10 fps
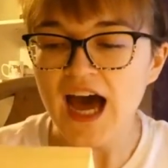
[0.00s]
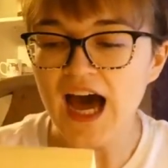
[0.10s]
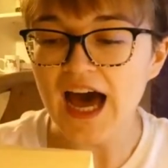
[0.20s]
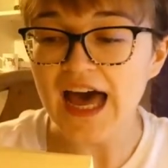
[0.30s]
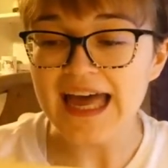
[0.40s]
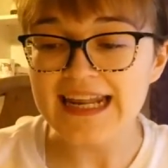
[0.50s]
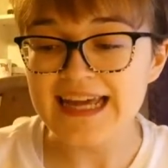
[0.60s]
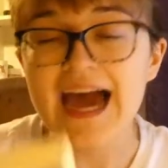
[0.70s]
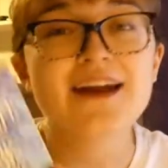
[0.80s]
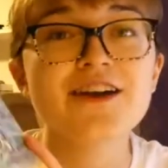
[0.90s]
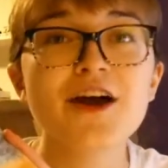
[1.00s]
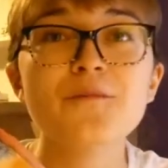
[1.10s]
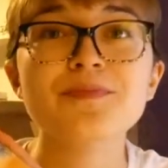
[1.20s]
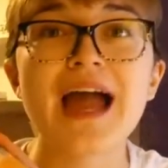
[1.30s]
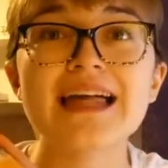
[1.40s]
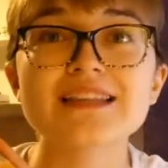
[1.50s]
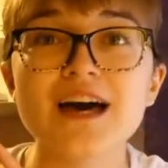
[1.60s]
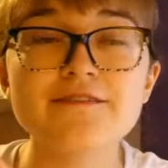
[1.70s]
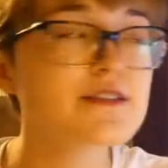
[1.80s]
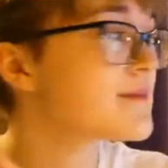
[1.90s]
Uh, and I don't know, I
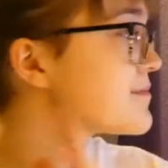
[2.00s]
loved